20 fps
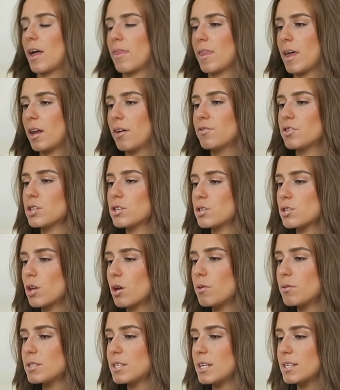And then I've just
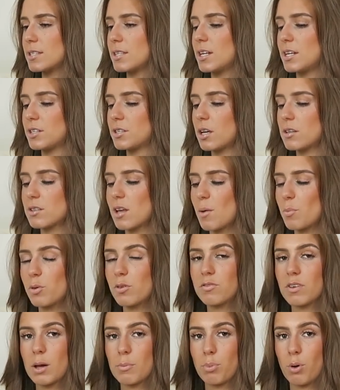noticed that it does up
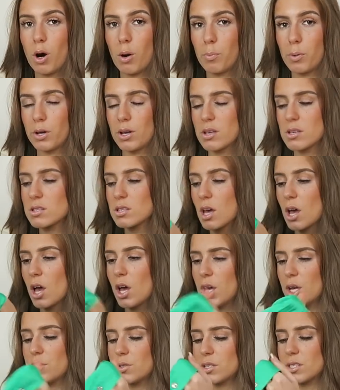with like poppers.
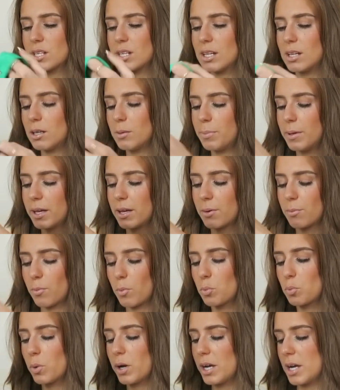So it's a little bit
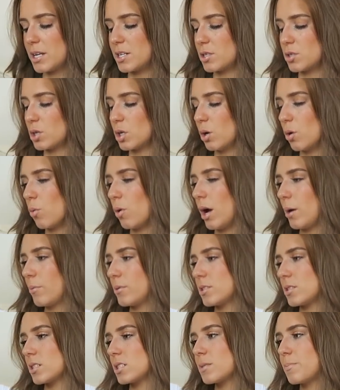weird and not quite what I
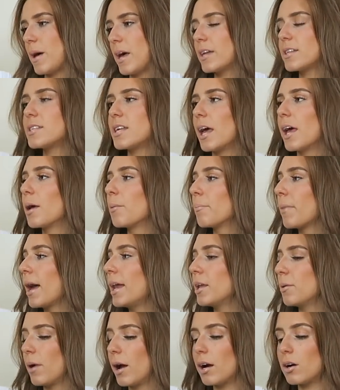was expecting. But
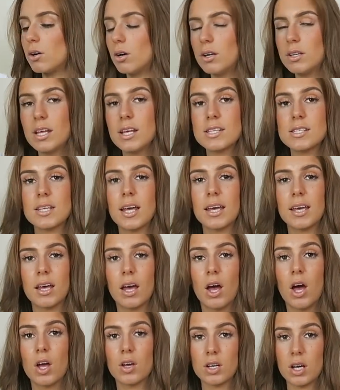anyway, I got this like
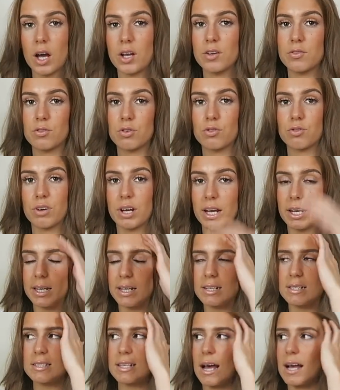kind of
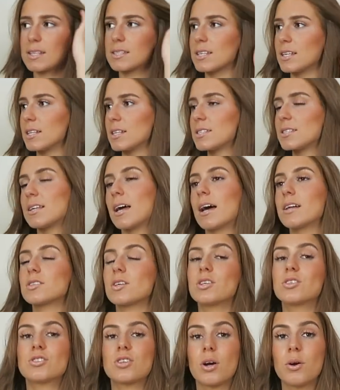greeny satin set.
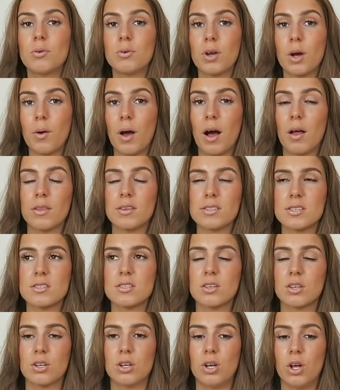I don't know how this
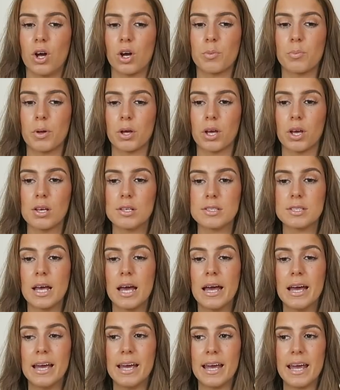is going to look because
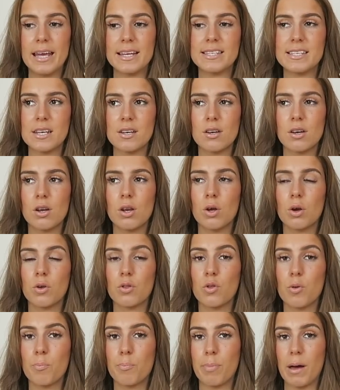it didn't
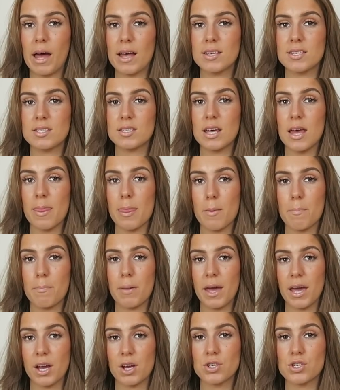look the best in the
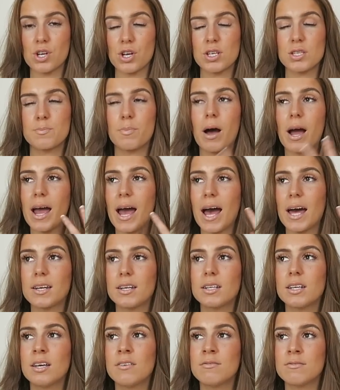pictures. But I had
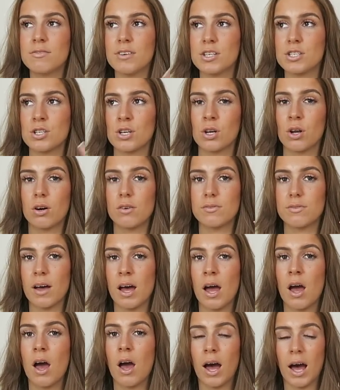an envision of
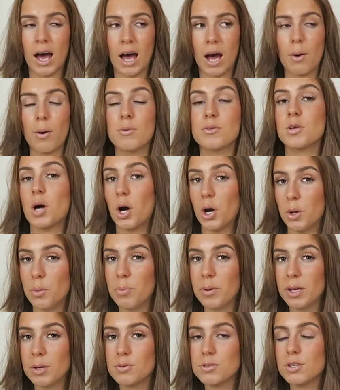how I was
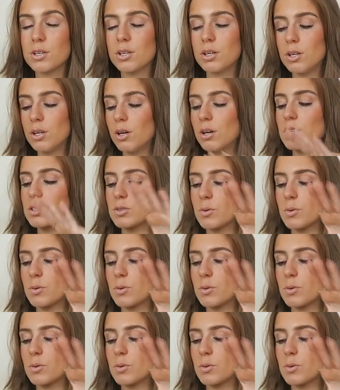hoping it was going to look.